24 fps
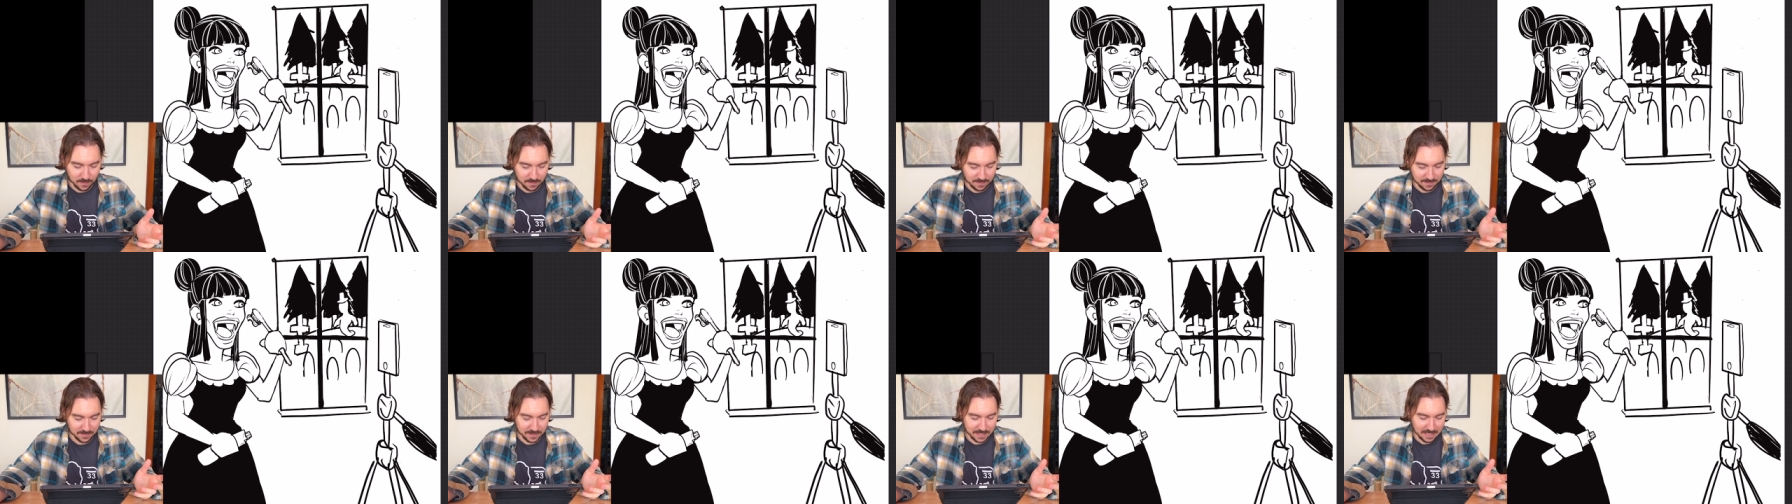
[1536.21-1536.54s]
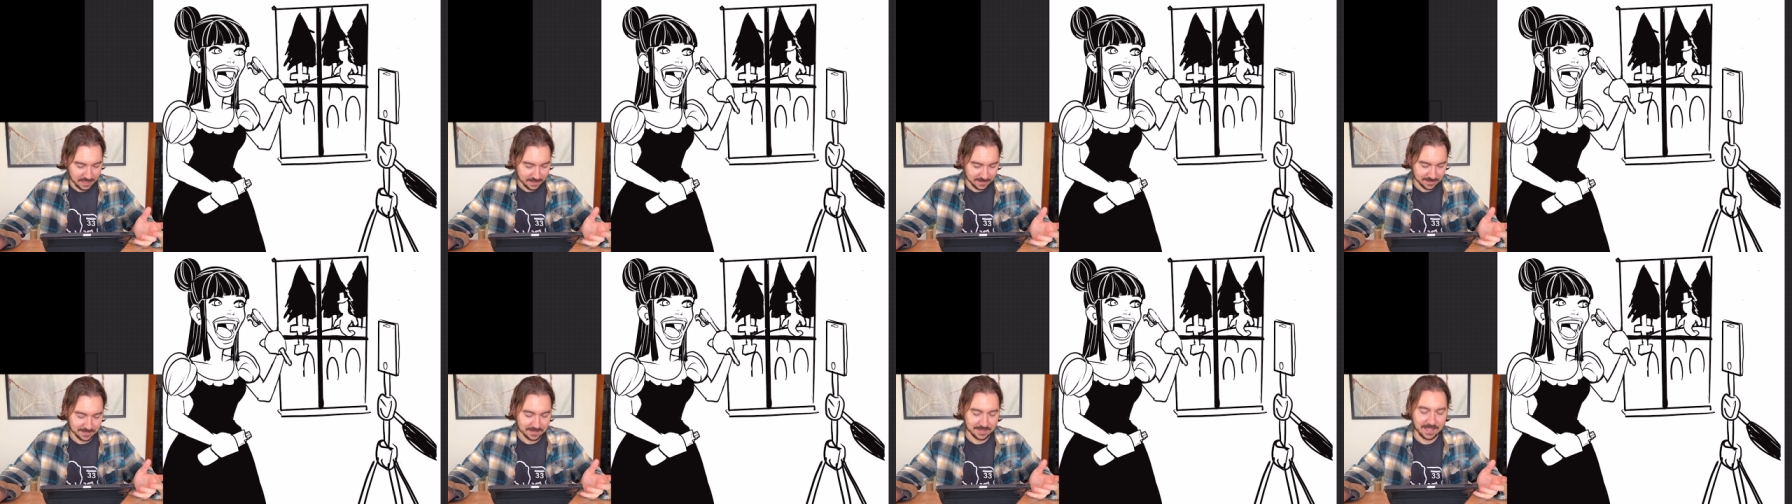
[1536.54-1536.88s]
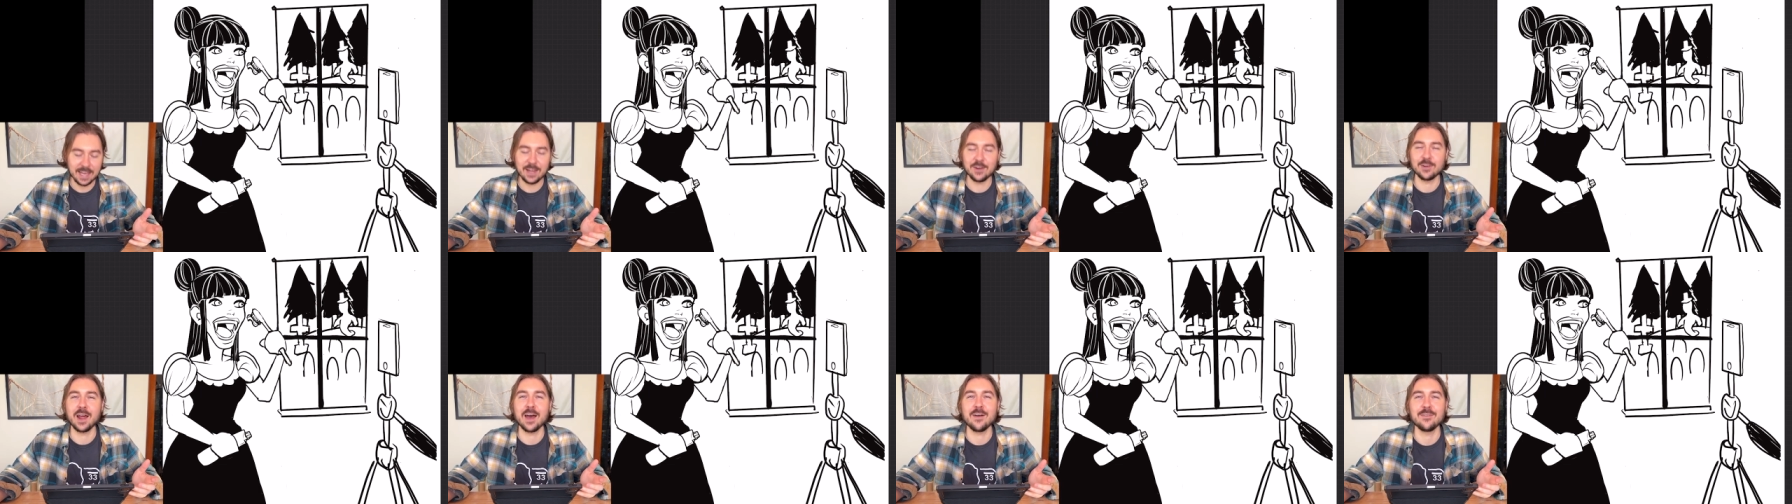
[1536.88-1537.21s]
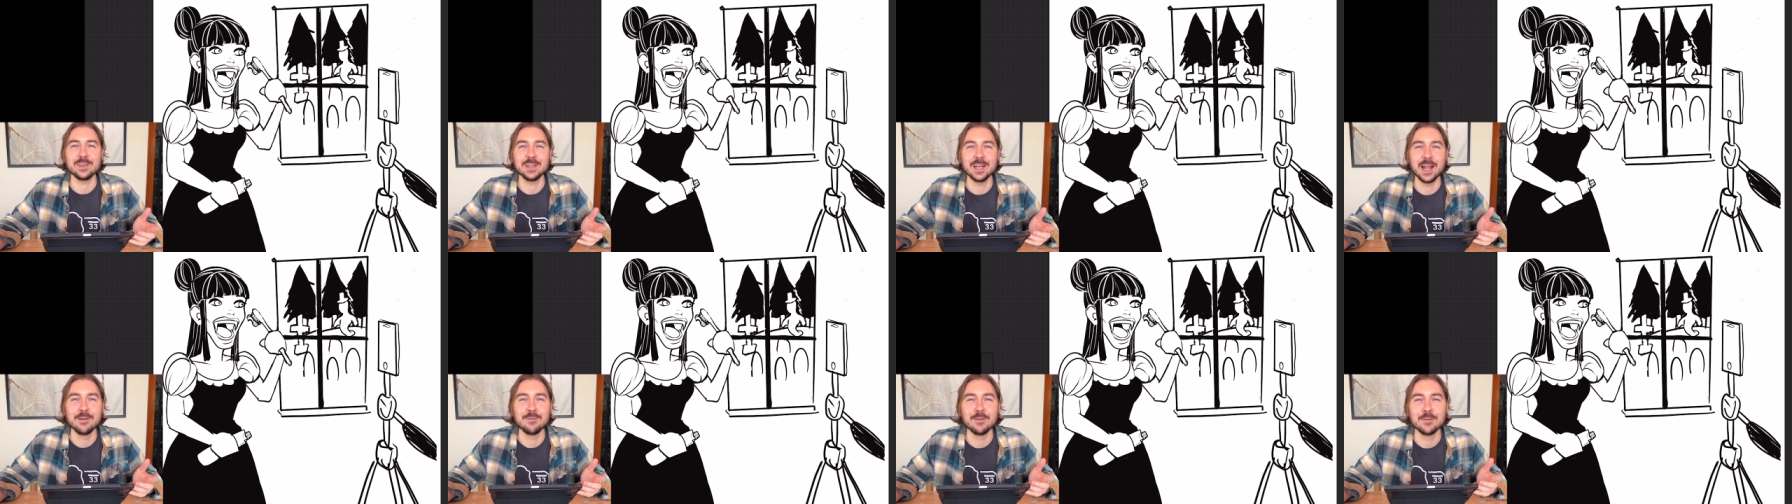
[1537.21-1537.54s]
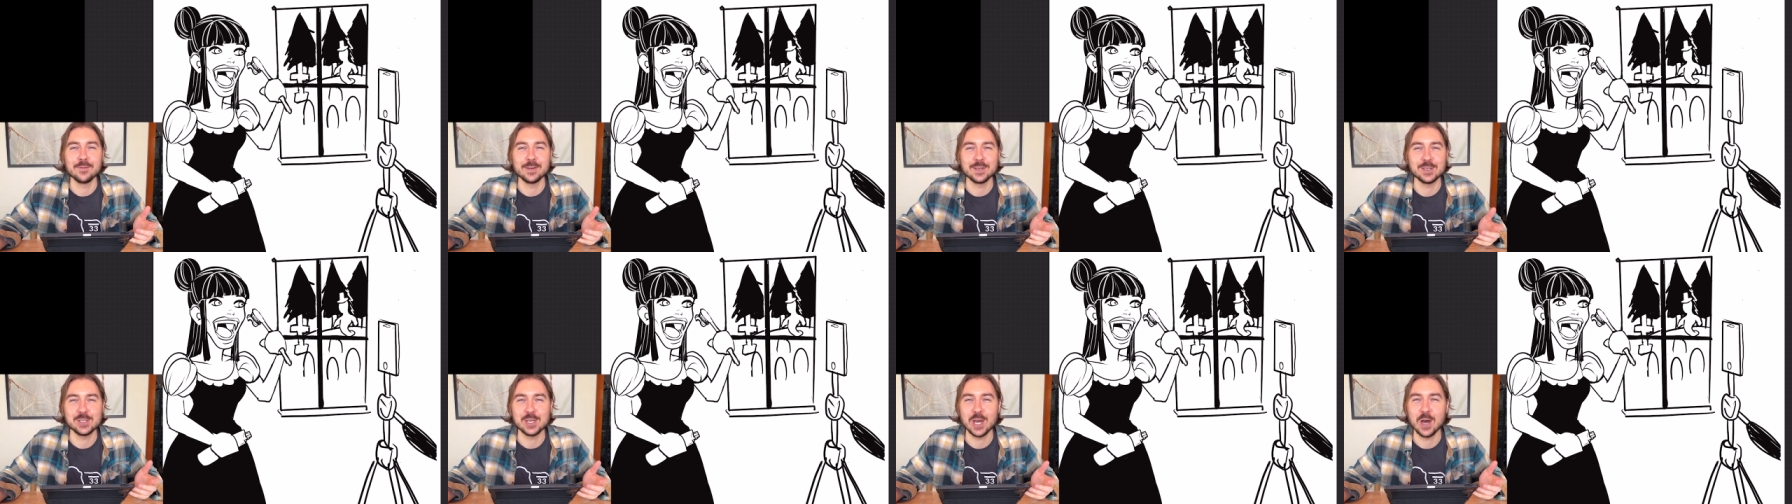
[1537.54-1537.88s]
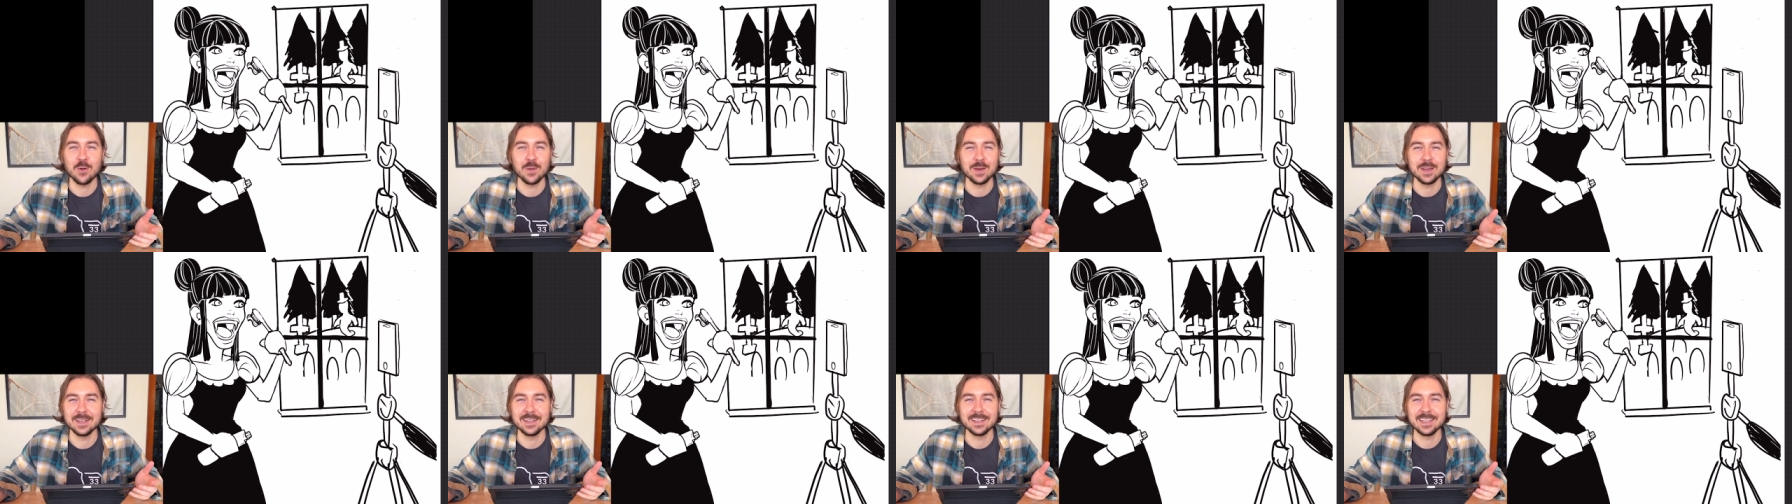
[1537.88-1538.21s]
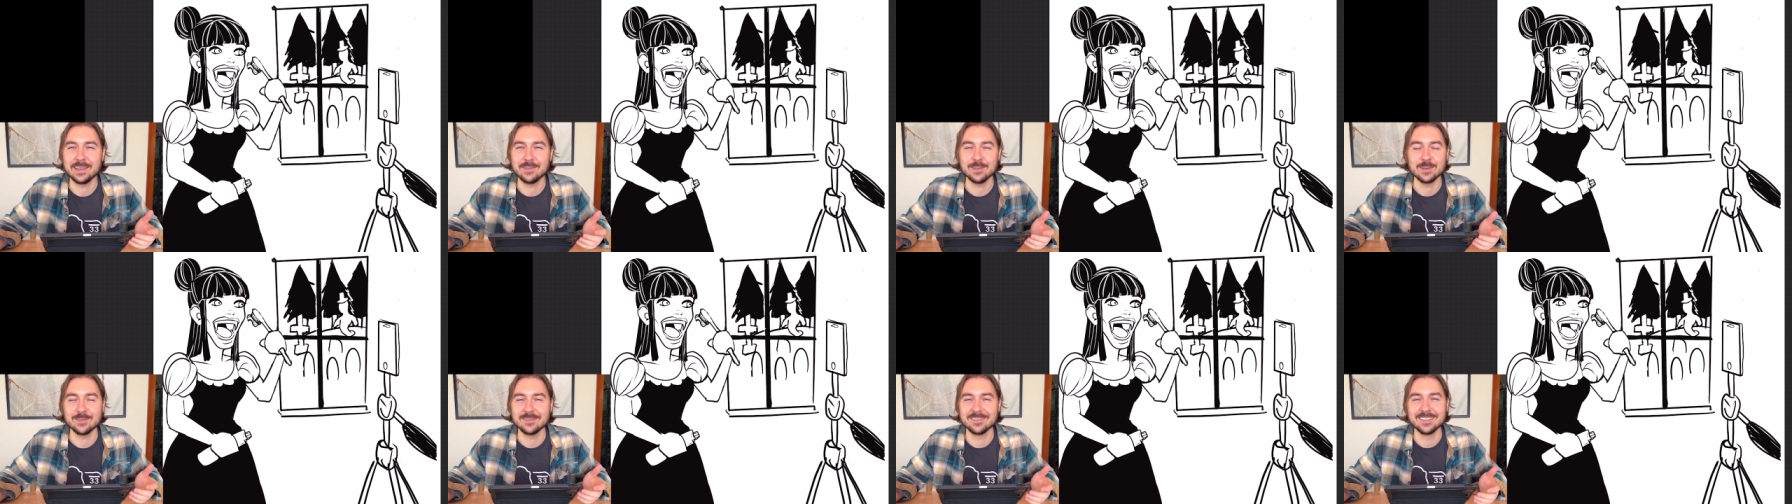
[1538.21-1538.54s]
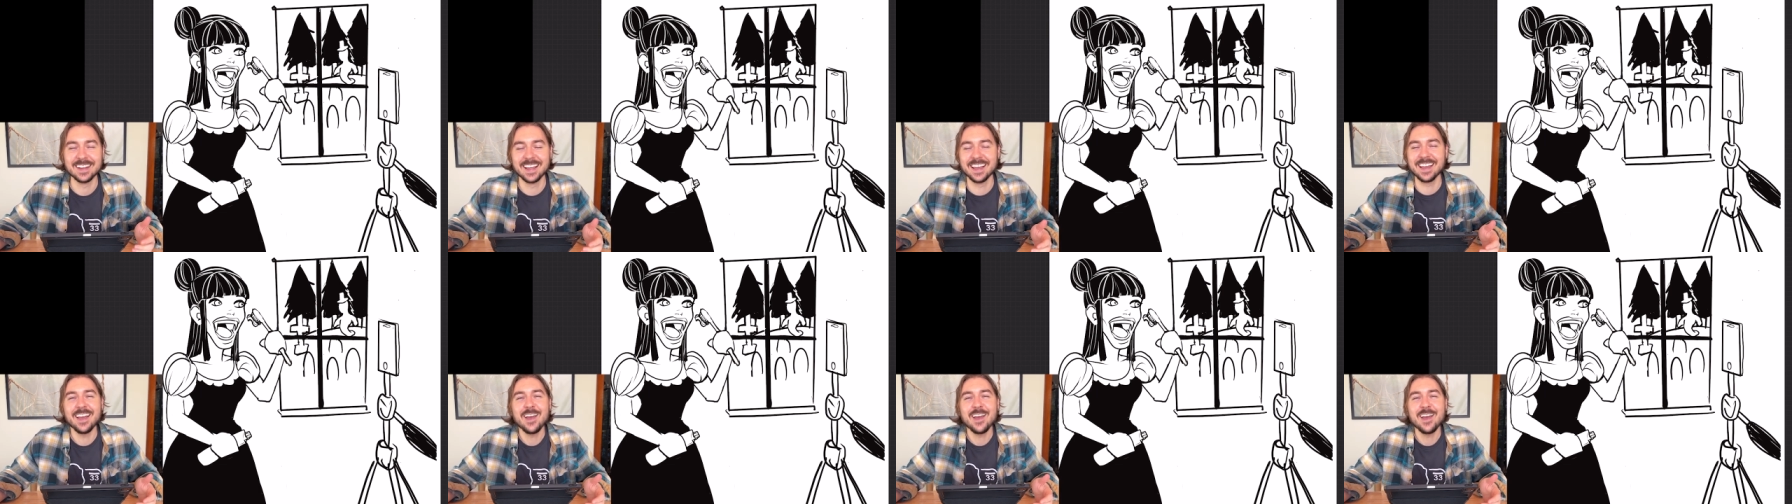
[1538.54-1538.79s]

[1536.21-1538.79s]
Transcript: well, I don't have enough of it showing to even,